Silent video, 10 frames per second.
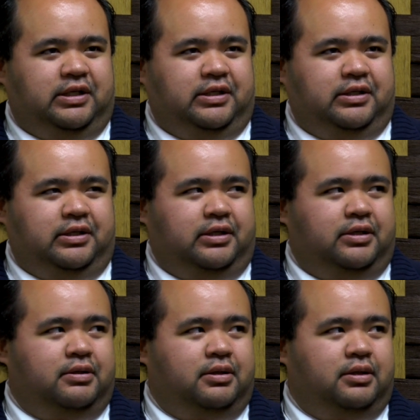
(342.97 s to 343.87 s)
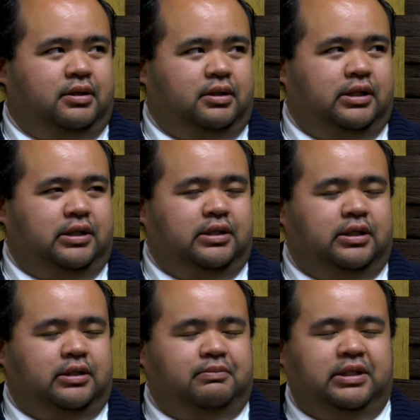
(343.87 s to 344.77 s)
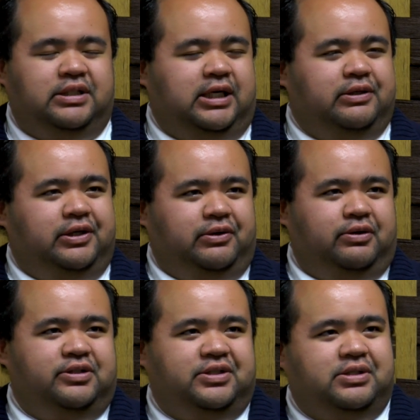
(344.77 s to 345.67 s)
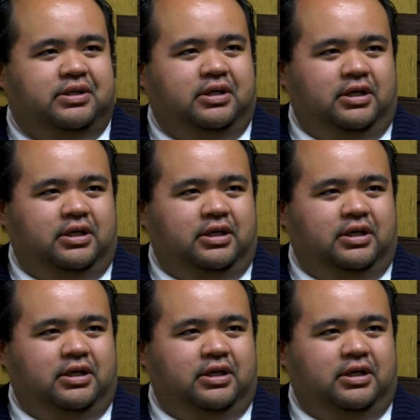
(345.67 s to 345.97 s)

the Italian neorealist,